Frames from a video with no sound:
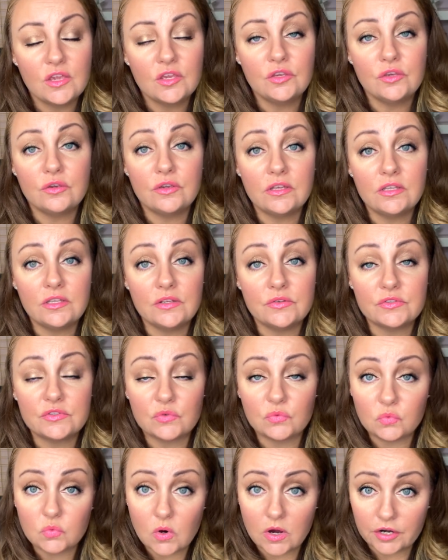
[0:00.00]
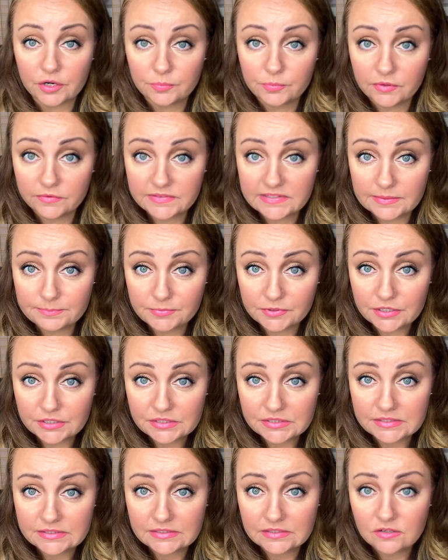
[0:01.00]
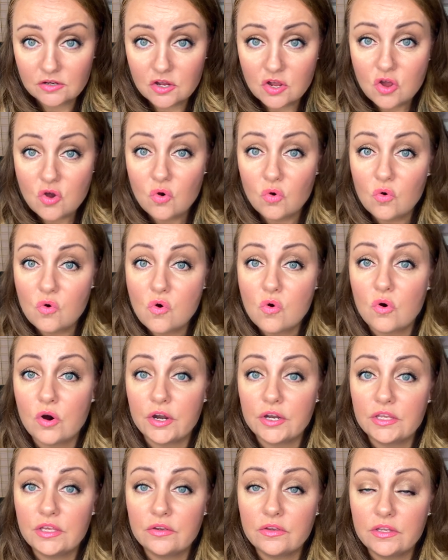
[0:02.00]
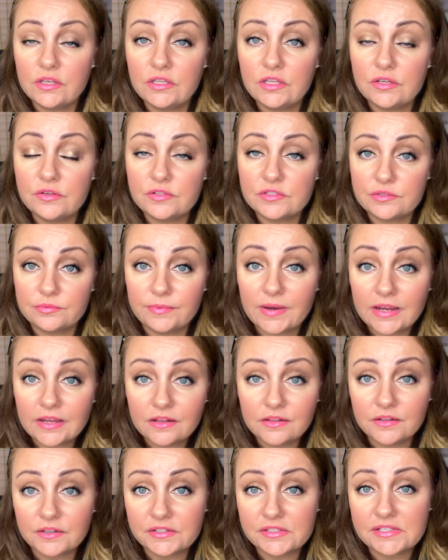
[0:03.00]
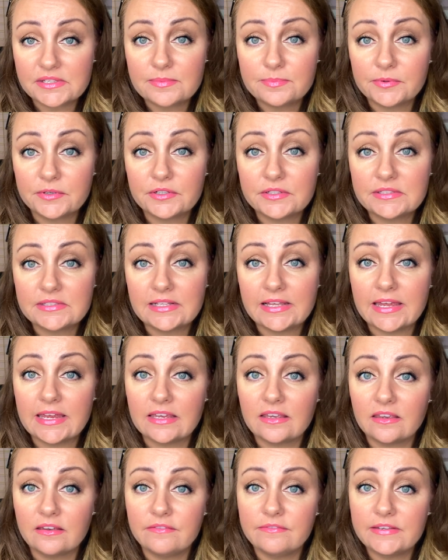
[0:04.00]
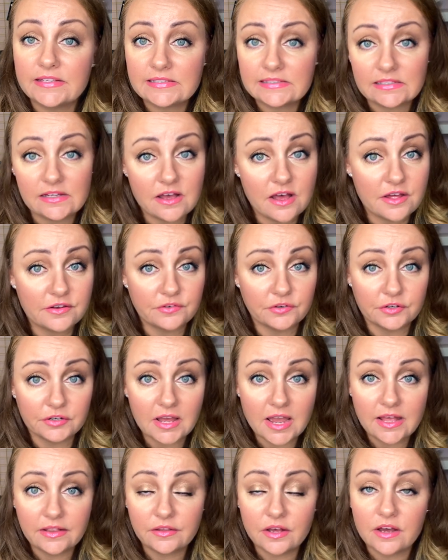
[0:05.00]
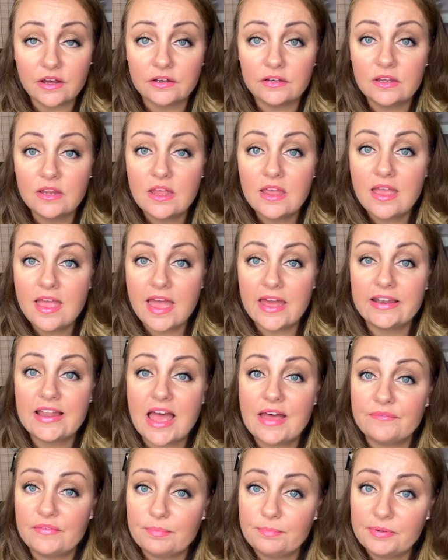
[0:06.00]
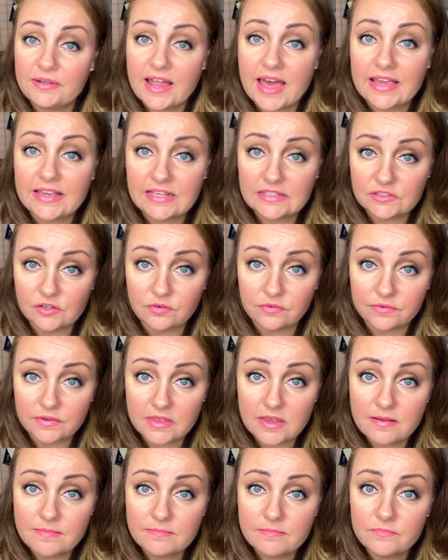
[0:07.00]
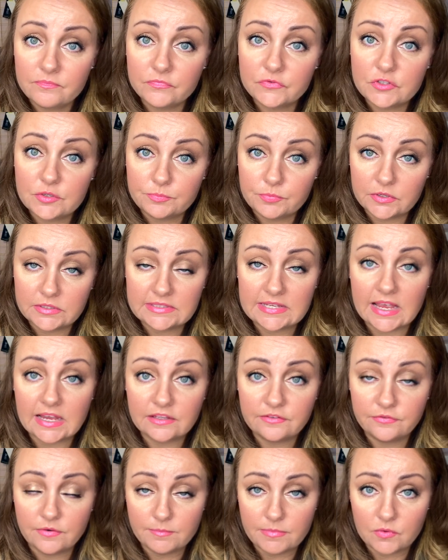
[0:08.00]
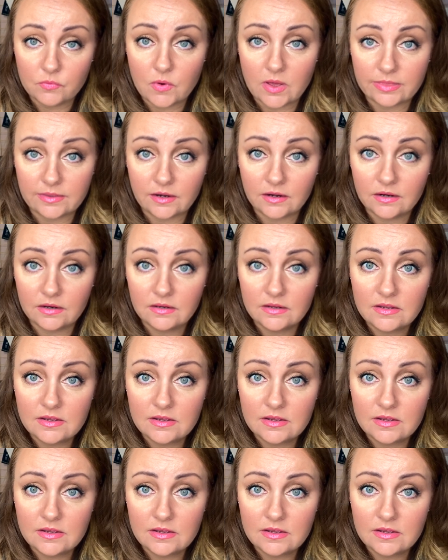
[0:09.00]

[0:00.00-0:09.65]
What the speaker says: You can use waterproof zippers, or you can use regular zippers like Vislon or nylon and have a placket over them to protect from the weather.